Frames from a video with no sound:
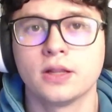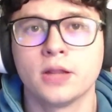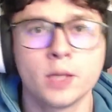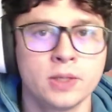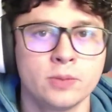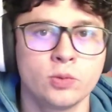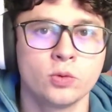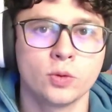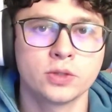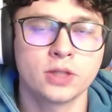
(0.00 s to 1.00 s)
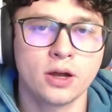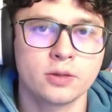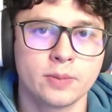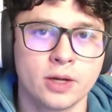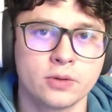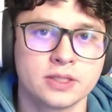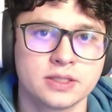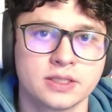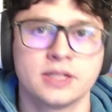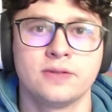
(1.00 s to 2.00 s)
A lot of people will talk about
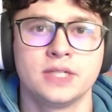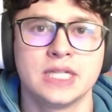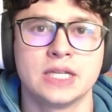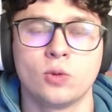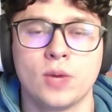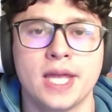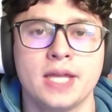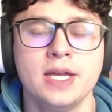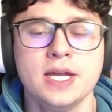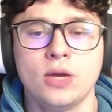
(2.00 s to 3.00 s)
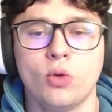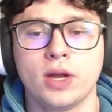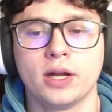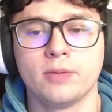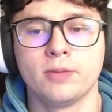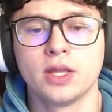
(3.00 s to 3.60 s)
sensitivity in a way where